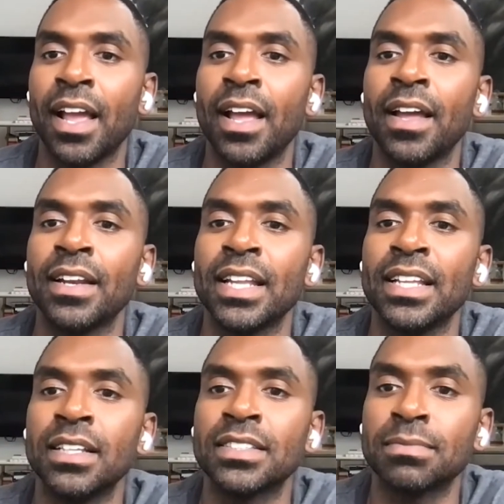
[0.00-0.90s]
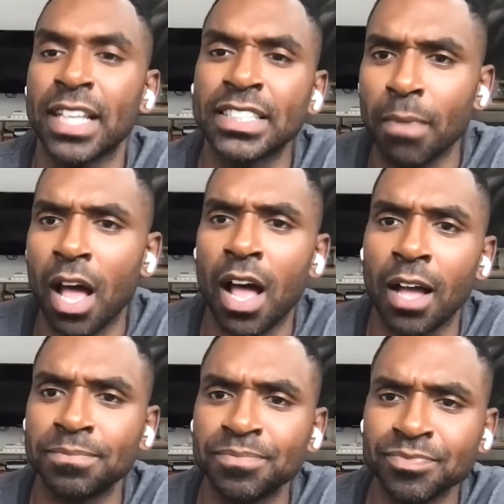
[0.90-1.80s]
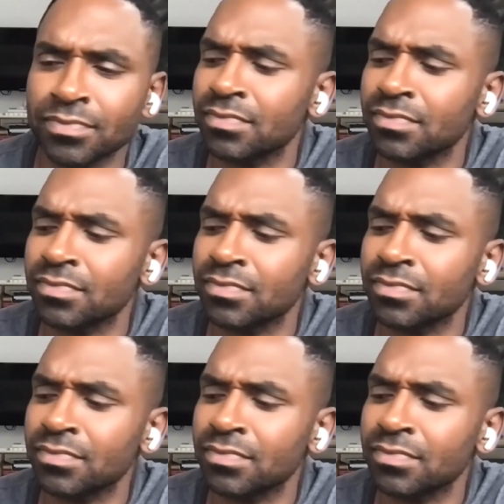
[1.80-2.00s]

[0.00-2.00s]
and his mom